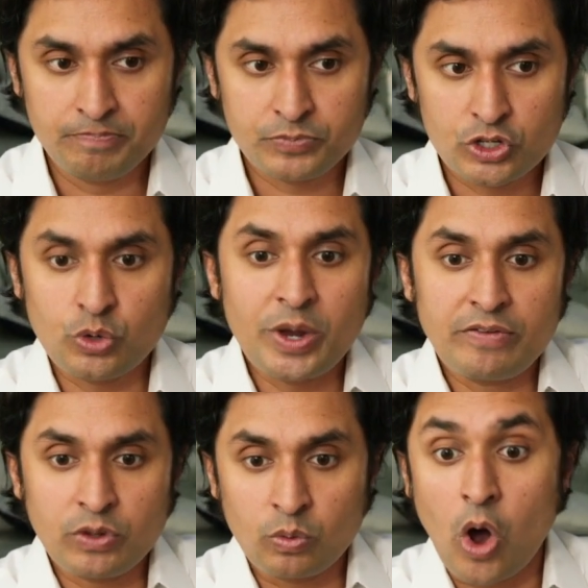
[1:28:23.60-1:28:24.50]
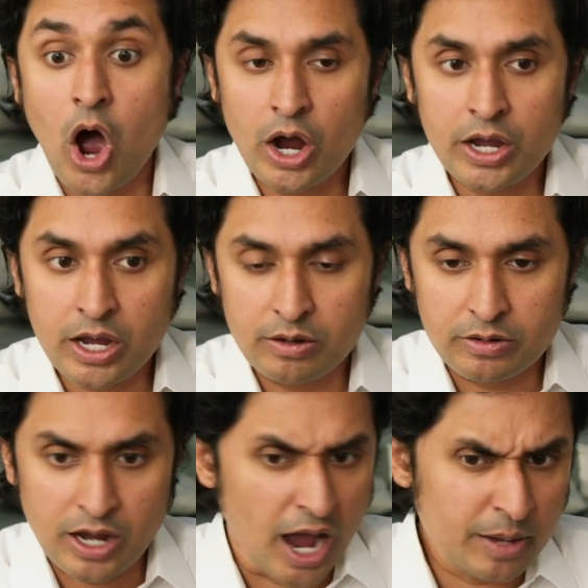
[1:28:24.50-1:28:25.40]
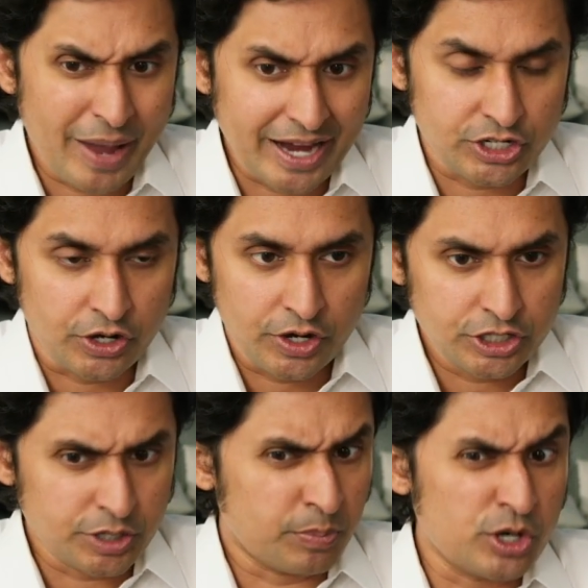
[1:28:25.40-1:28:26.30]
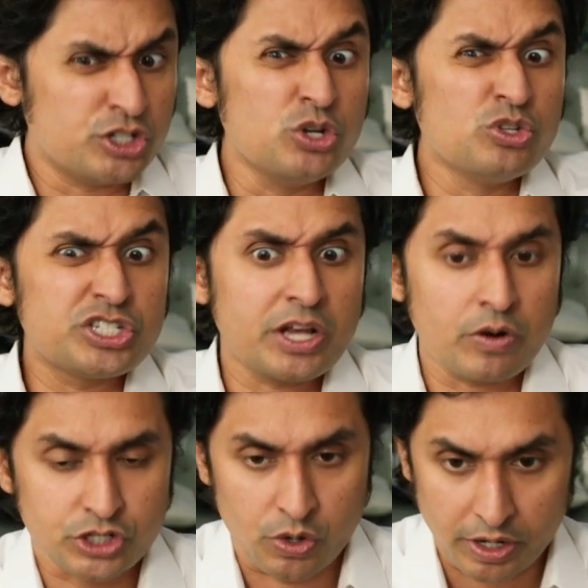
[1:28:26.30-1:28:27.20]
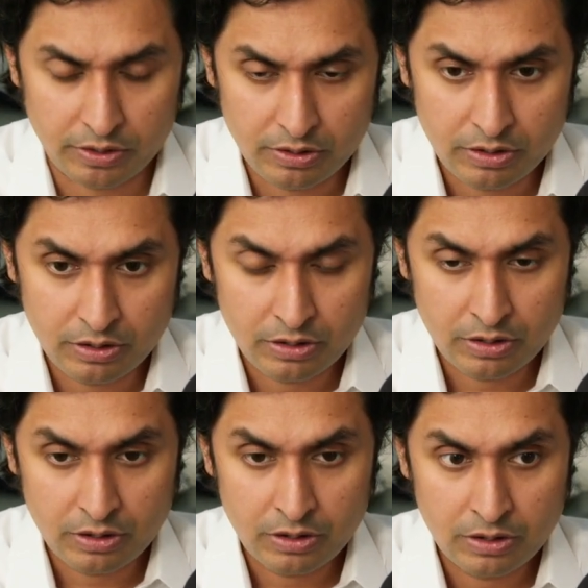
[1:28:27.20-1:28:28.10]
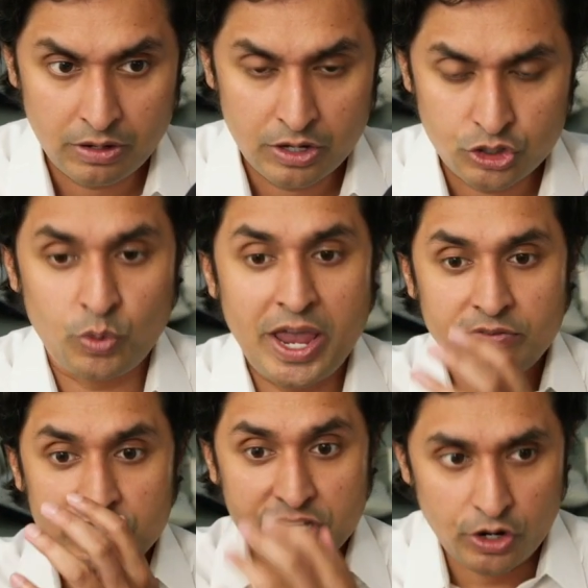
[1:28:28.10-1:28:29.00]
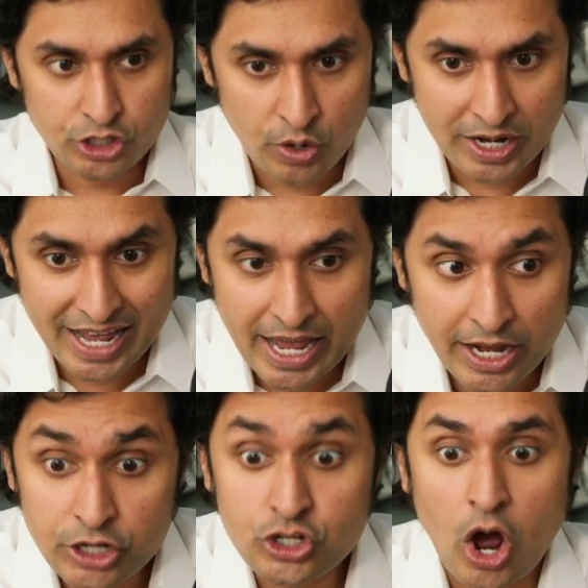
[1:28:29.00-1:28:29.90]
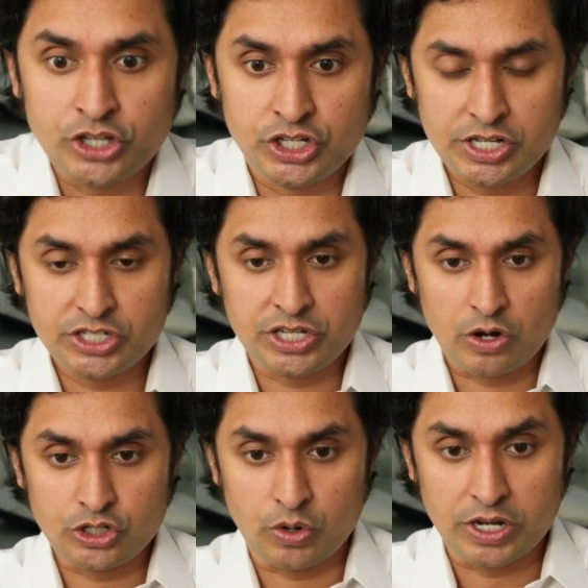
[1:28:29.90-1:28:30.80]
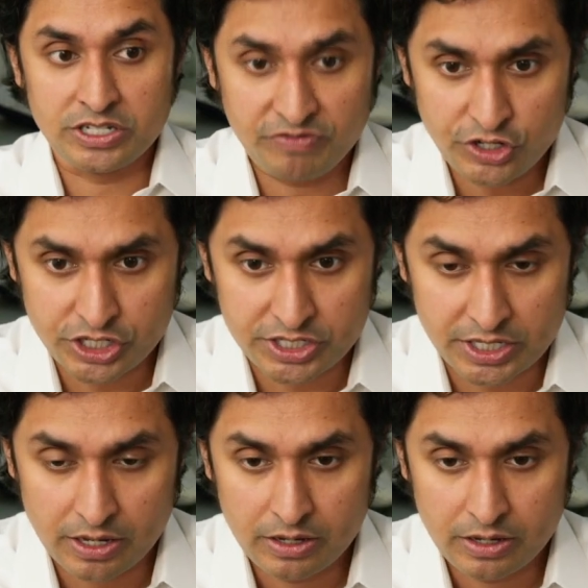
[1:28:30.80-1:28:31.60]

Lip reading: So we have the wrong gut bacteria to produce serotonin. So we have an endogenous serotonin deficiency.